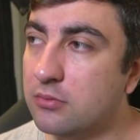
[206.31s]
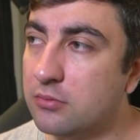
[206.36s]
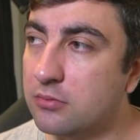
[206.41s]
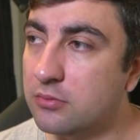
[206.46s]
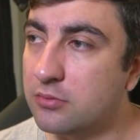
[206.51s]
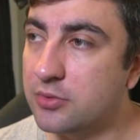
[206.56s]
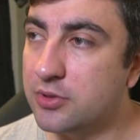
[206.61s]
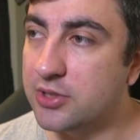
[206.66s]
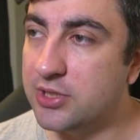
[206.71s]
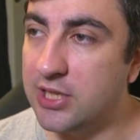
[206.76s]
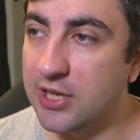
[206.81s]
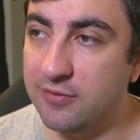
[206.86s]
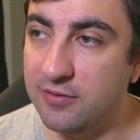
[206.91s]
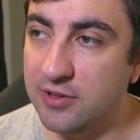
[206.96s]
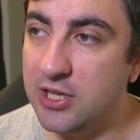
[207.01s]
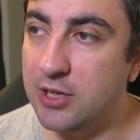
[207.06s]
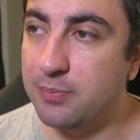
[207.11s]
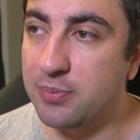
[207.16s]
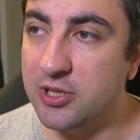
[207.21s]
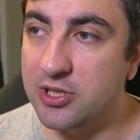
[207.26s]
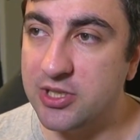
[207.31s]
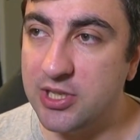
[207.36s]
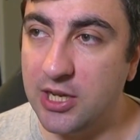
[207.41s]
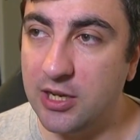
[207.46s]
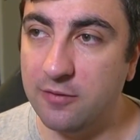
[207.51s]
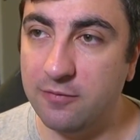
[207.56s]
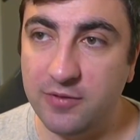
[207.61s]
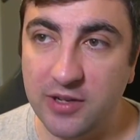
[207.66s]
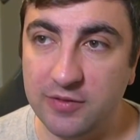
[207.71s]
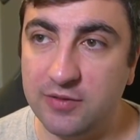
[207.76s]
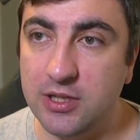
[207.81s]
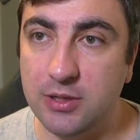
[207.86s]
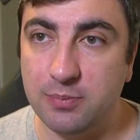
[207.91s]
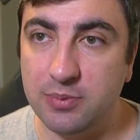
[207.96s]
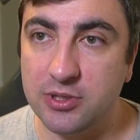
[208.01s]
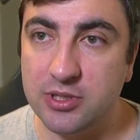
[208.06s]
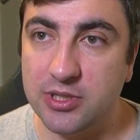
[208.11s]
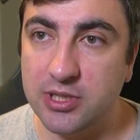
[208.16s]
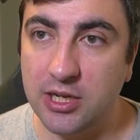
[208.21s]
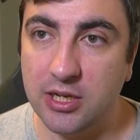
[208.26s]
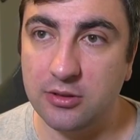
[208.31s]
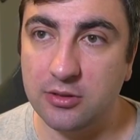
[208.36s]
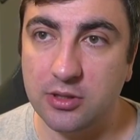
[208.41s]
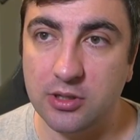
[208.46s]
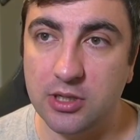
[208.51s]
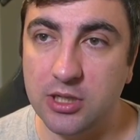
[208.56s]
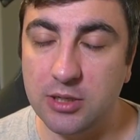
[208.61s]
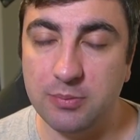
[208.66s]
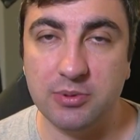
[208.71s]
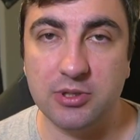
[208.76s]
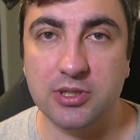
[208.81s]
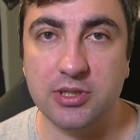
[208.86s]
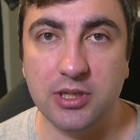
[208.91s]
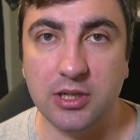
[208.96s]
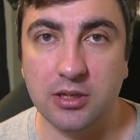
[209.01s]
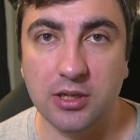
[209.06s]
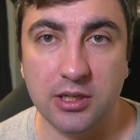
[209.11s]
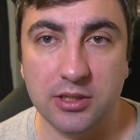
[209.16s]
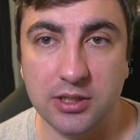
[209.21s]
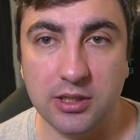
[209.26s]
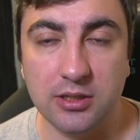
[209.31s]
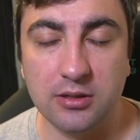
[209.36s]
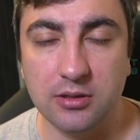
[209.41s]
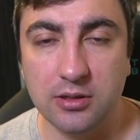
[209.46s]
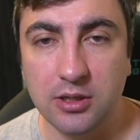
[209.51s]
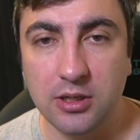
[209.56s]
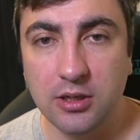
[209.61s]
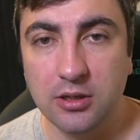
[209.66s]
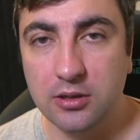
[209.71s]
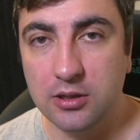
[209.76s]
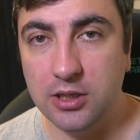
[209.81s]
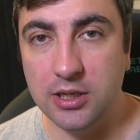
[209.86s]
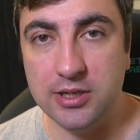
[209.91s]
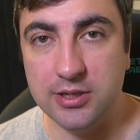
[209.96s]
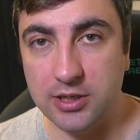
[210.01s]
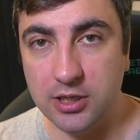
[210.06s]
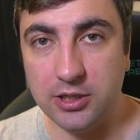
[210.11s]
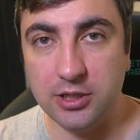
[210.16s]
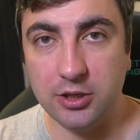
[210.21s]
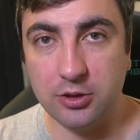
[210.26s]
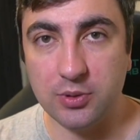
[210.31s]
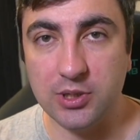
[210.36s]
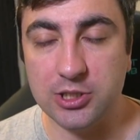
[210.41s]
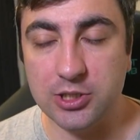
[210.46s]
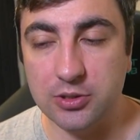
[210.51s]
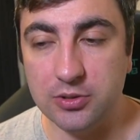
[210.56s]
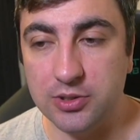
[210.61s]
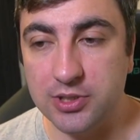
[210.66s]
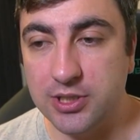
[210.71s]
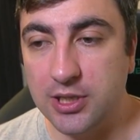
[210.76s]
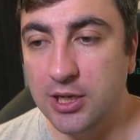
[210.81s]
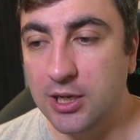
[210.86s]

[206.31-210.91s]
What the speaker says: 70%, 50%, 30%, I think are the thresholds.